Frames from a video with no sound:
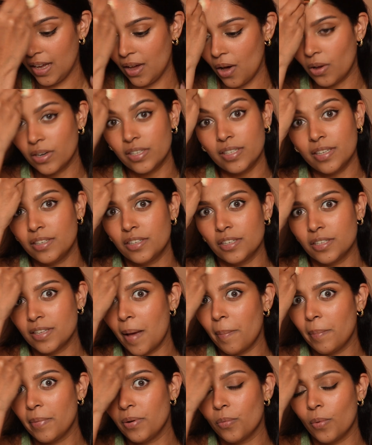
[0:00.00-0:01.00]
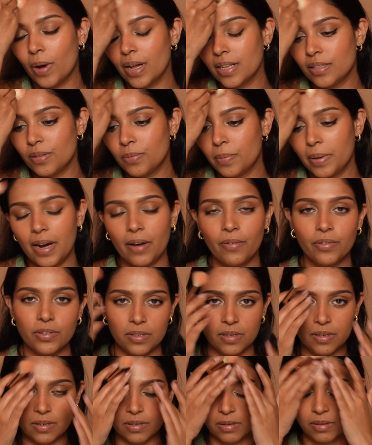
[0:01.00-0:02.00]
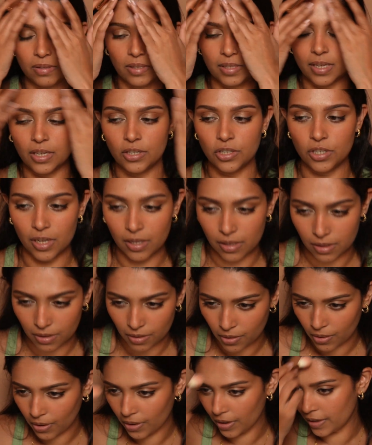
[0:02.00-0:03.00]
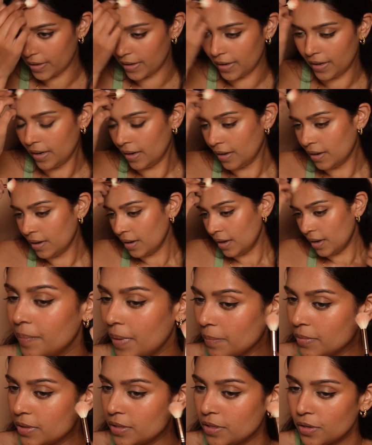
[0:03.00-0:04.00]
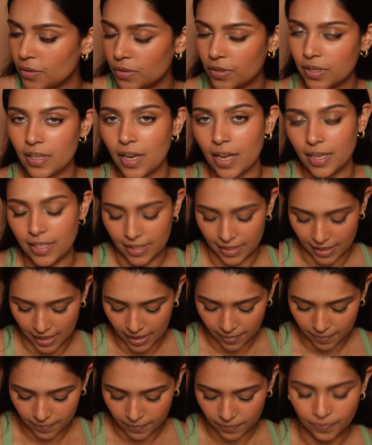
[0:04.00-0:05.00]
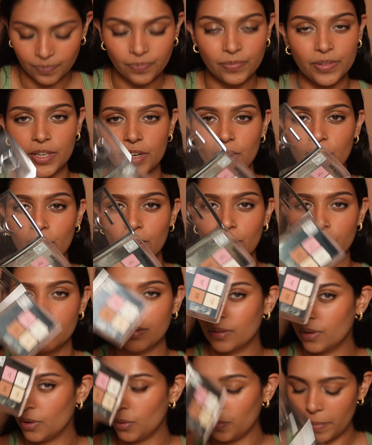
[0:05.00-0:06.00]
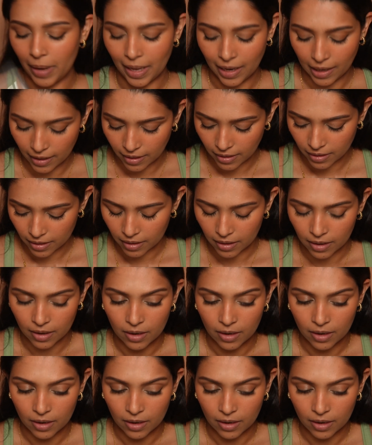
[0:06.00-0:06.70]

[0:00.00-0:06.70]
Honestly, it just happened once when I was in Seychelles on a holiday. I'm just using that same Dior Glow palette